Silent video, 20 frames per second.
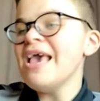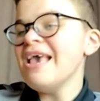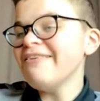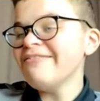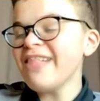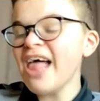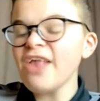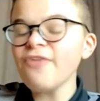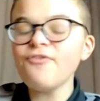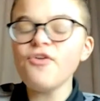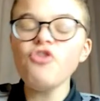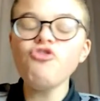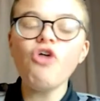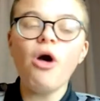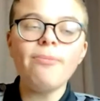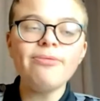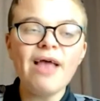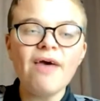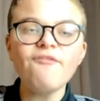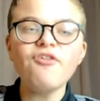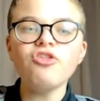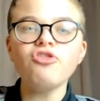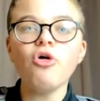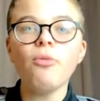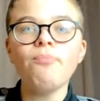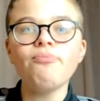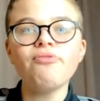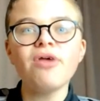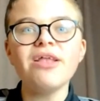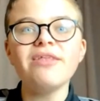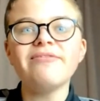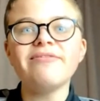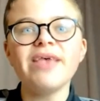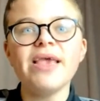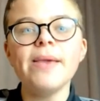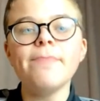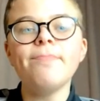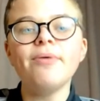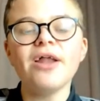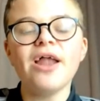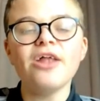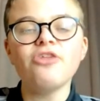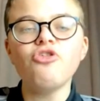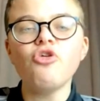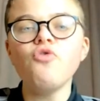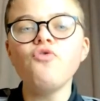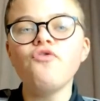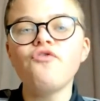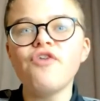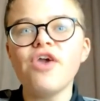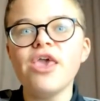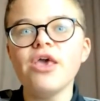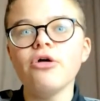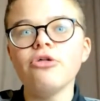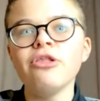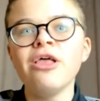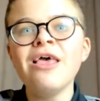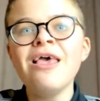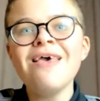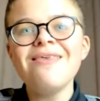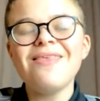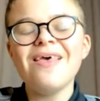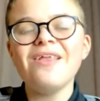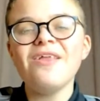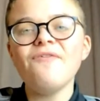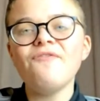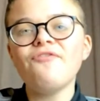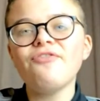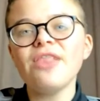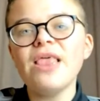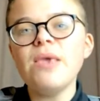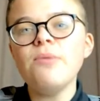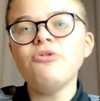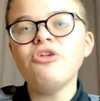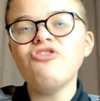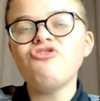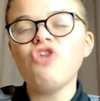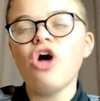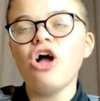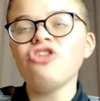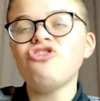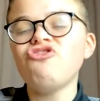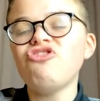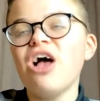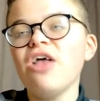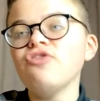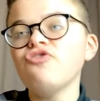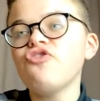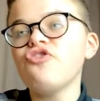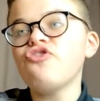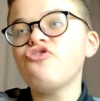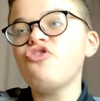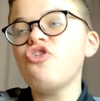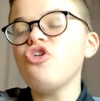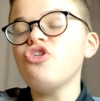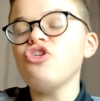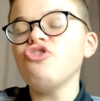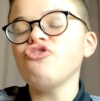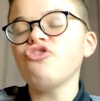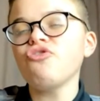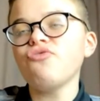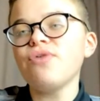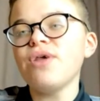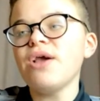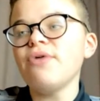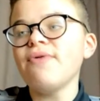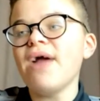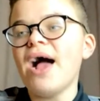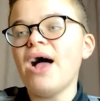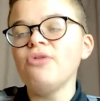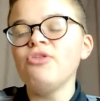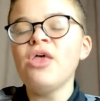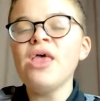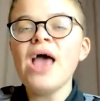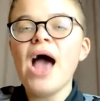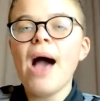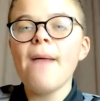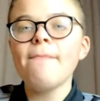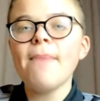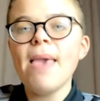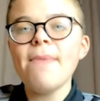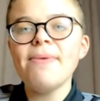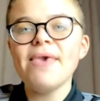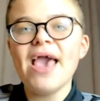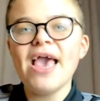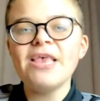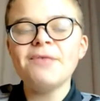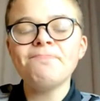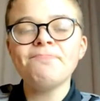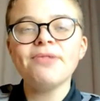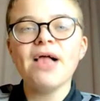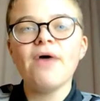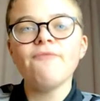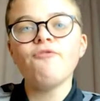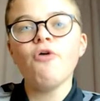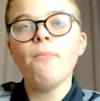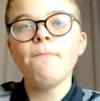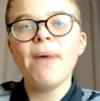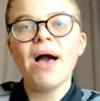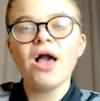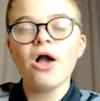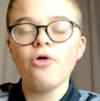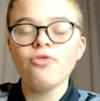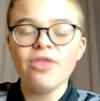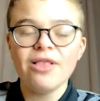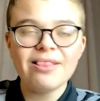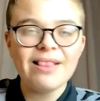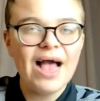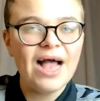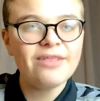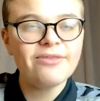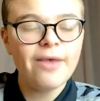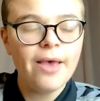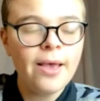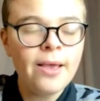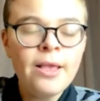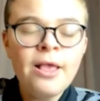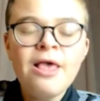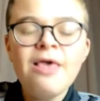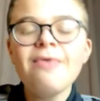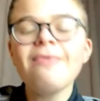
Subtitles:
His last few jobs haven't looked pretty, but I do feel that Fleetwood, he's got a chance to turn his career around and maybe get his platform back on the ladder.